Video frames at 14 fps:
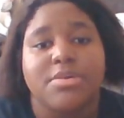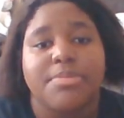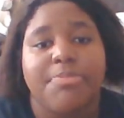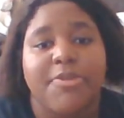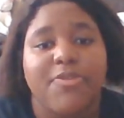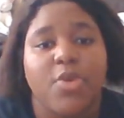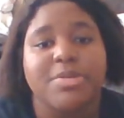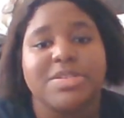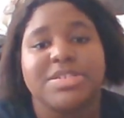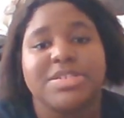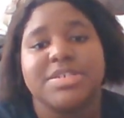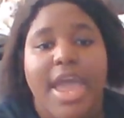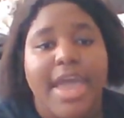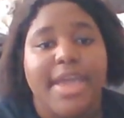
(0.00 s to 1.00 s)

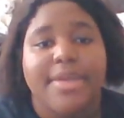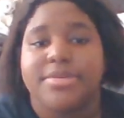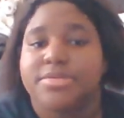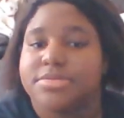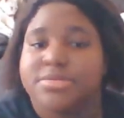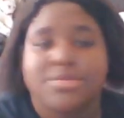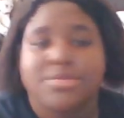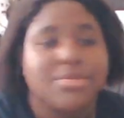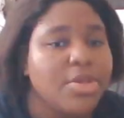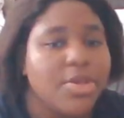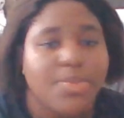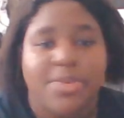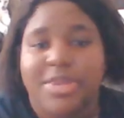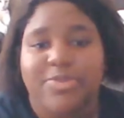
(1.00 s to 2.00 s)
performances.
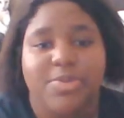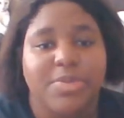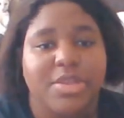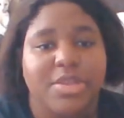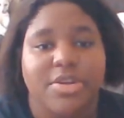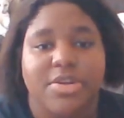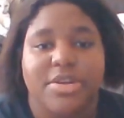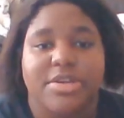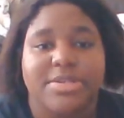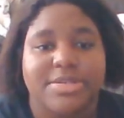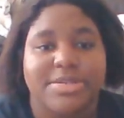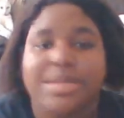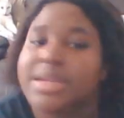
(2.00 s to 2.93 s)
We live and we learn.